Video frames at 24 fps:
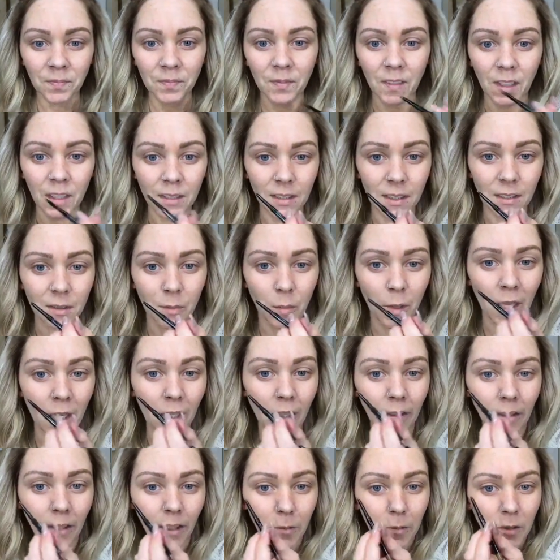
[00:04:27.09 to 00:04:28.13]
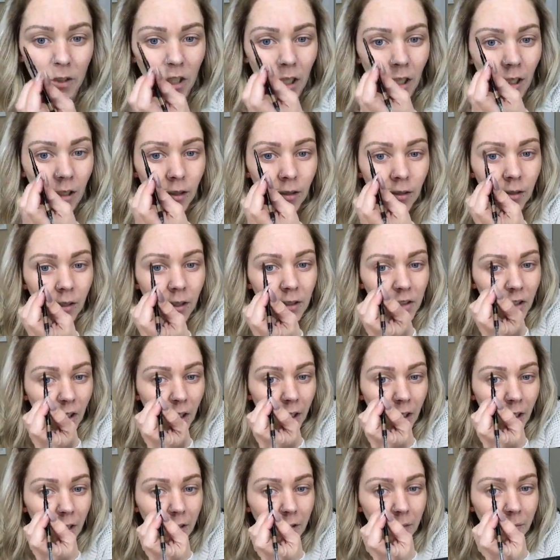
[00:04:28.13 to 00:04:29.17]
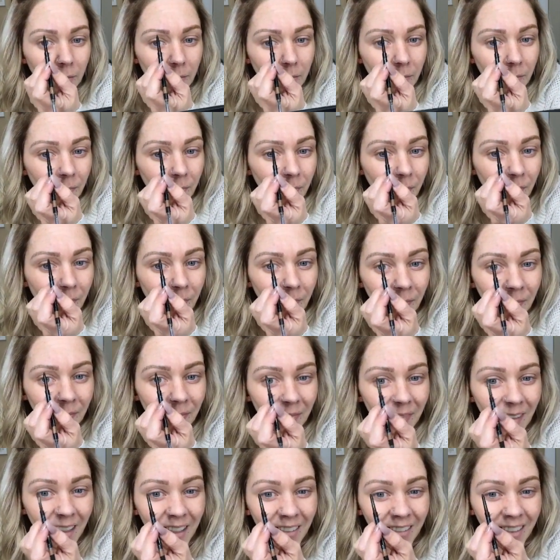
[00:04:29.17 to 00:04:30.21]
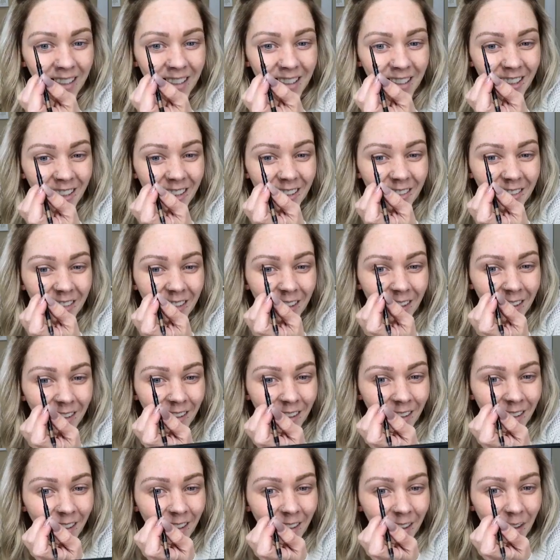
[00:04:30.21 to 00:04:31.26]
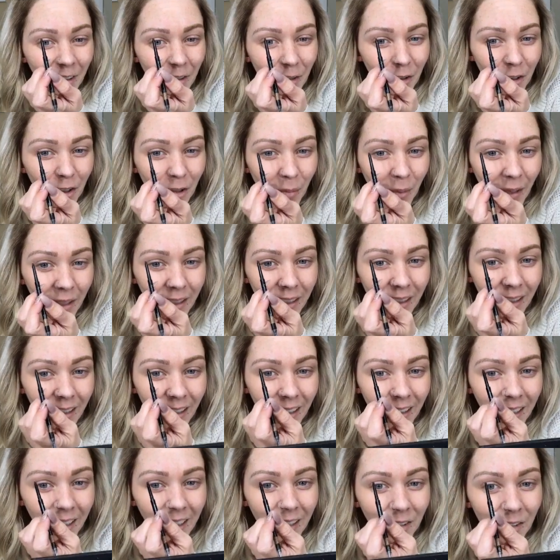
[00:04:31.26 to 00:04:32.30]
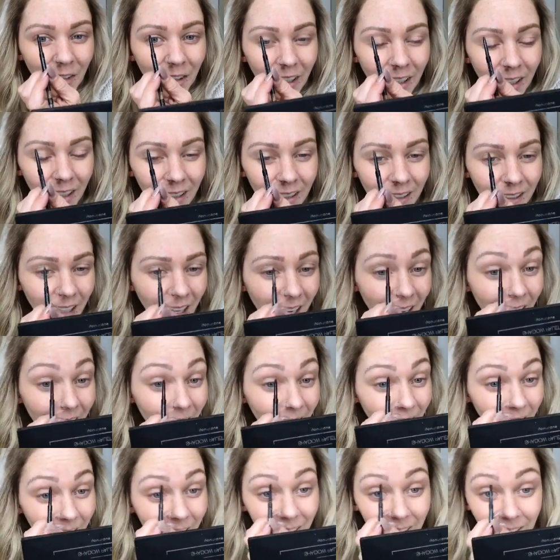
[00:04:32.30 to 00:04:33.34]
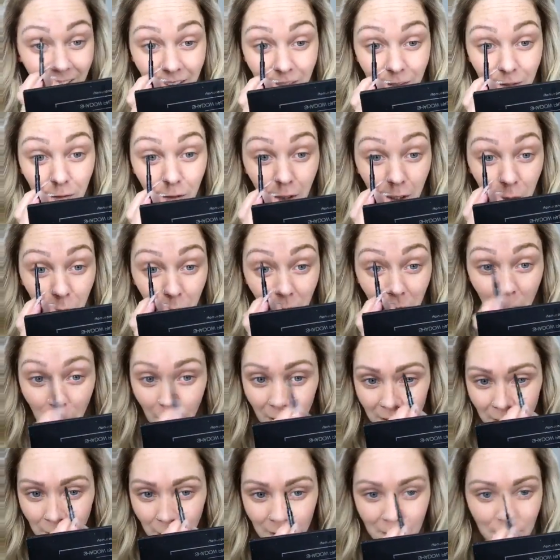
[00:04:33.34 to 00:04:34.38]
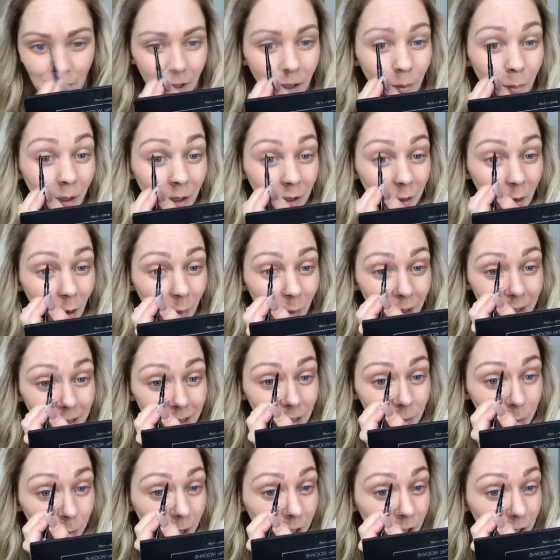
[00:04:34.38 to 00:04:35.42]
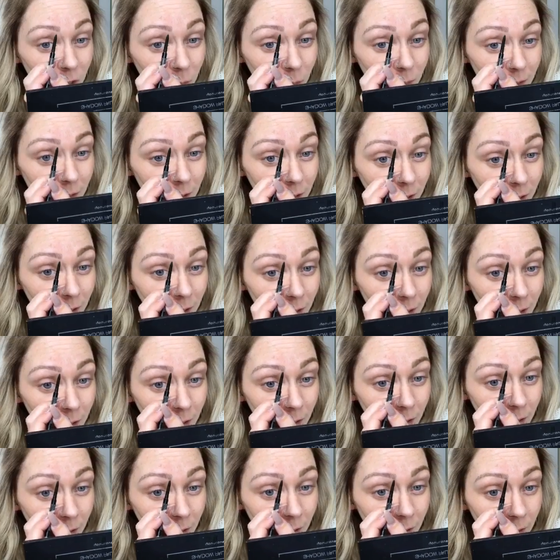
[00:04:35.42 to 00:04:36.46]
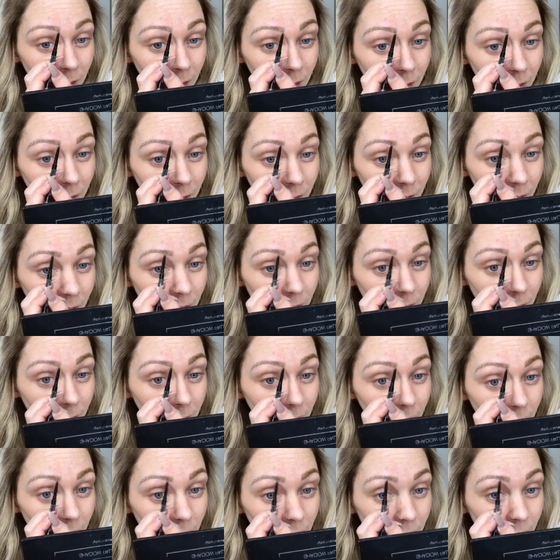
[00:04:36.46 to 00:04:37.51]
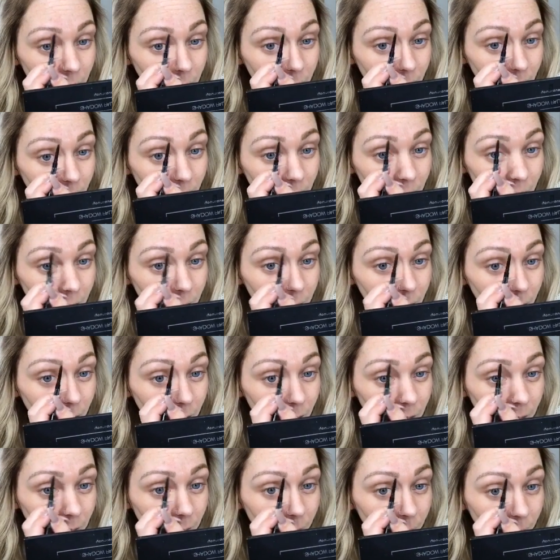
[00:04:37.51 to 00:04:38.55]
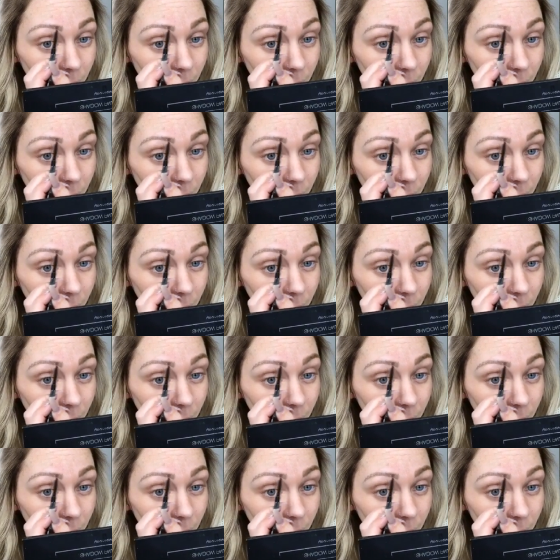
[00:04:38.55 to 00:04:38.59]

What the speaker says: Thanks, Isabel. Hey, Michelle. Hey, Cheyenne. Hey, Rachel. Ordered my kit. I can't wait. Yay! Friend request me so I can put you on my team page, Missy. Okay, so I'm just going to shake out this one.